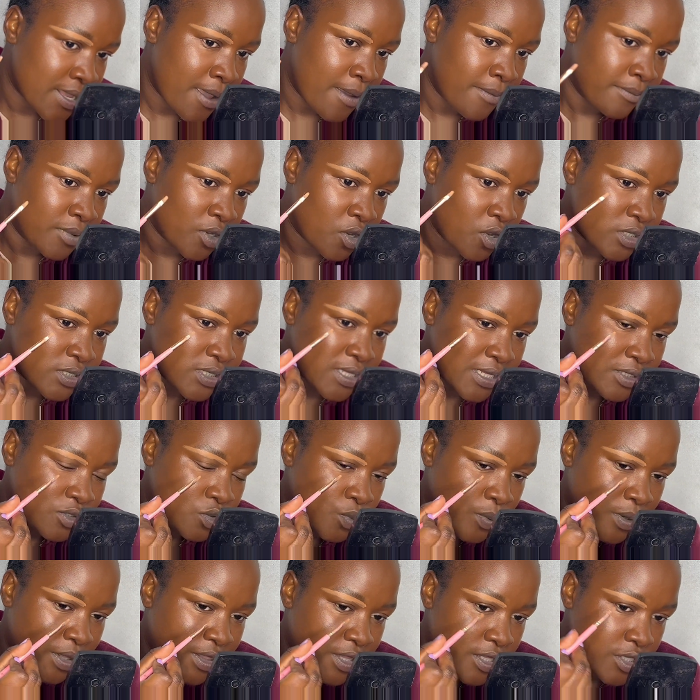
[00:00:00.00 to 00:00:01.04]
because that's
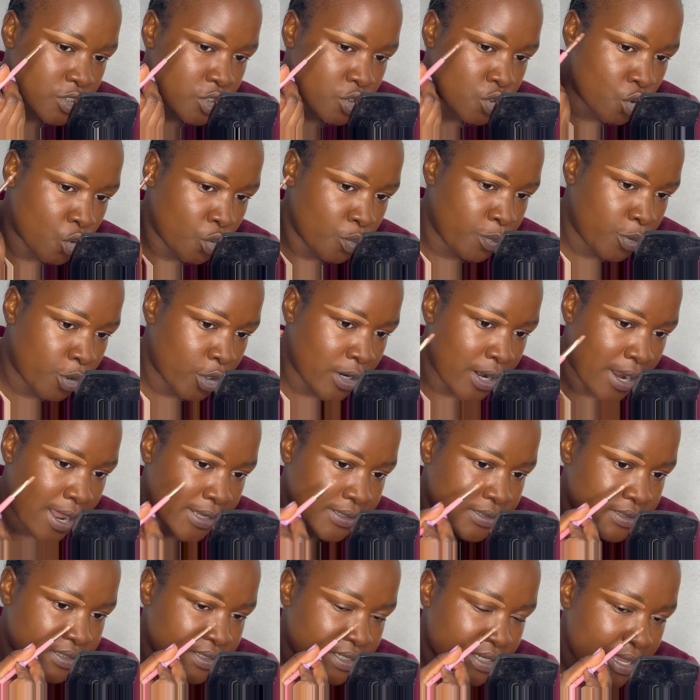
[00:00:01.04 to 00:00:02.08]
where there's no
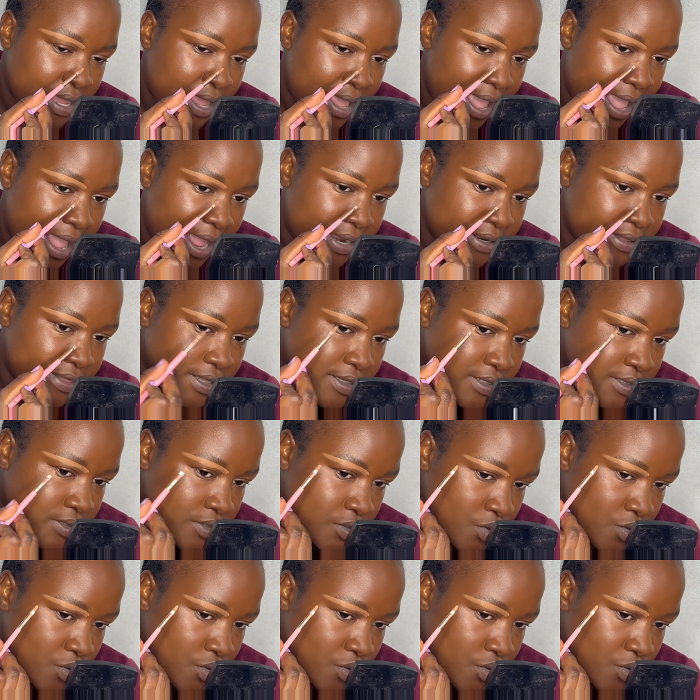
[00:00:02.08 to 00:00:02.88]
product and there's